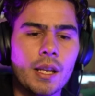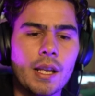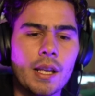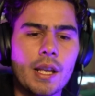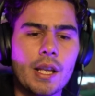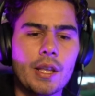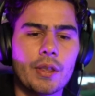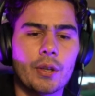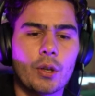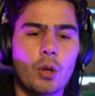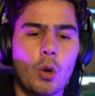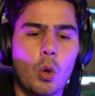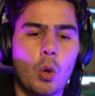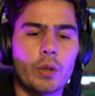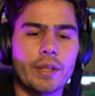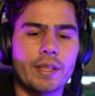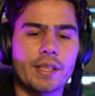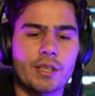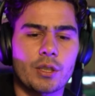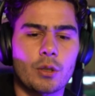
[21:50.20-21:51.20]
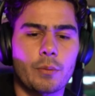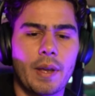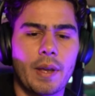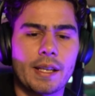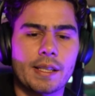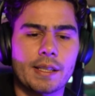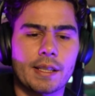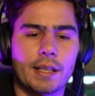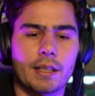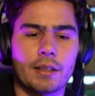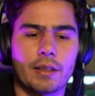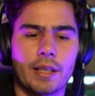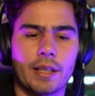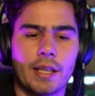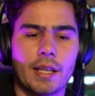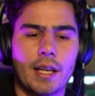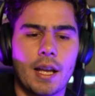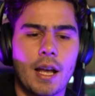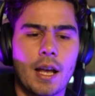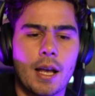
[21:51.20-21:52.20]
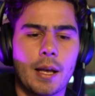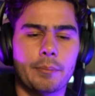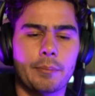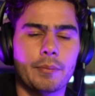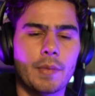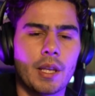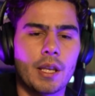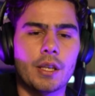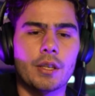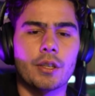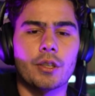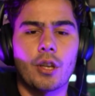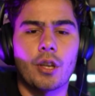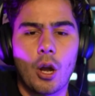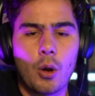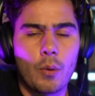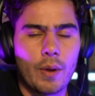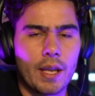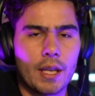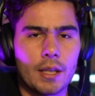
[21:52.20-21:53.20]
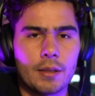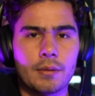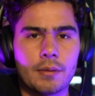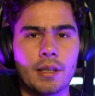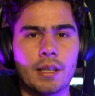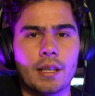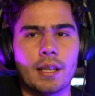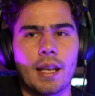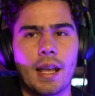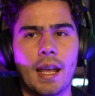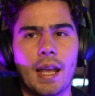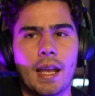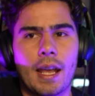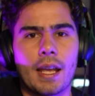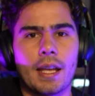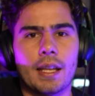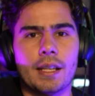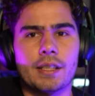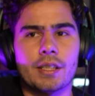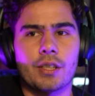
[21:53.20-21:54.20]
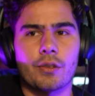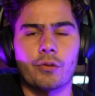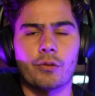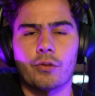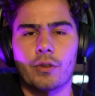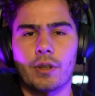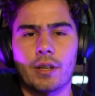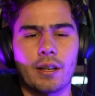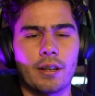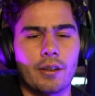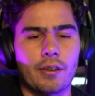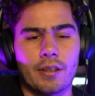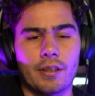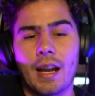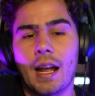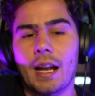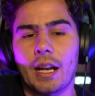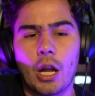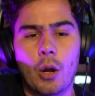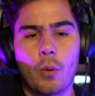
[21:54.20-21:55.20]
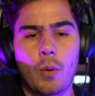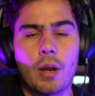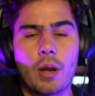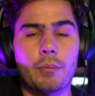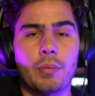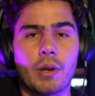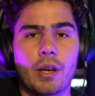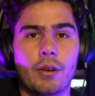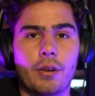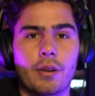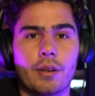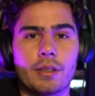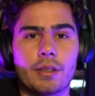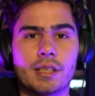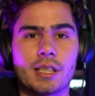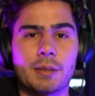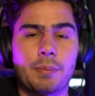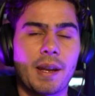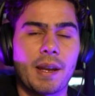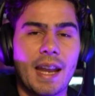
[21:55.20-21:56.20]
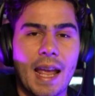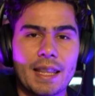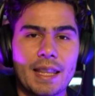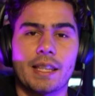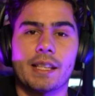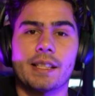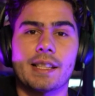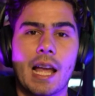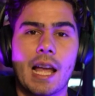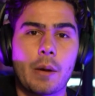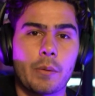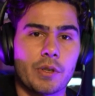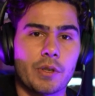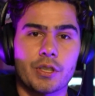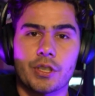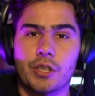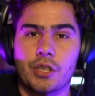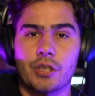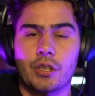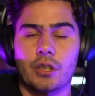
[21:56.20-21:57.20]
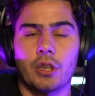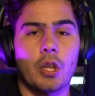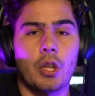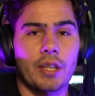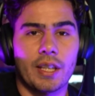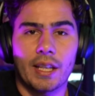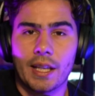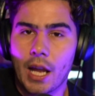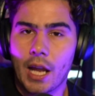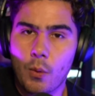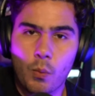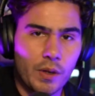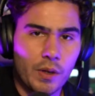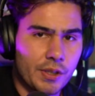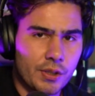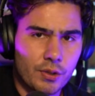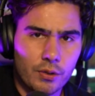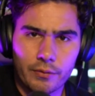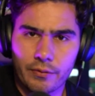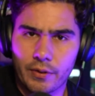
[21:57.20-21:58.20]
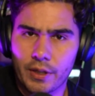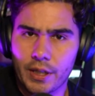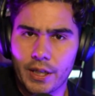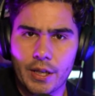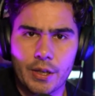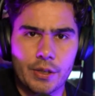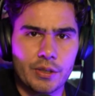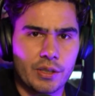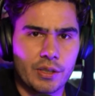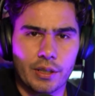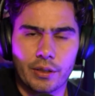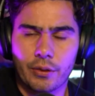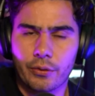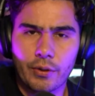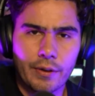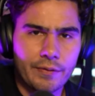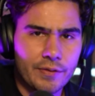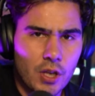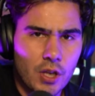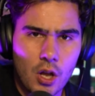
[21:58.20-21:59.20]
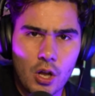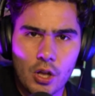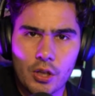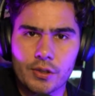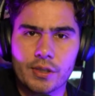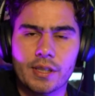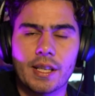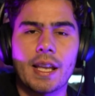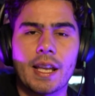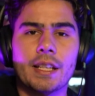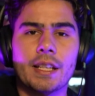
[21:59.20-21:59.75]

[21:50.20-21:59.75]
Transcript: the goal is to basically go in and not go in, but spend endless hours just looking at what sold videos, thrift hauls, and